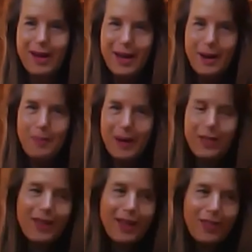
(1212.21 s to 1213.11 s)
But I
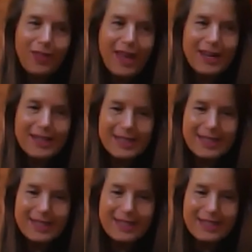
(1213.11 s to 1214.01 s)
think
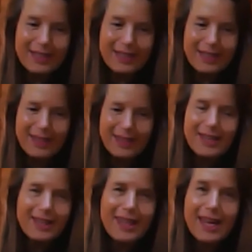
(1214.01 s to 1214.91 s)

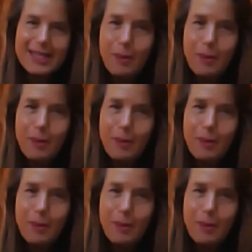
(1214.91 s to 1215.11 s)
that's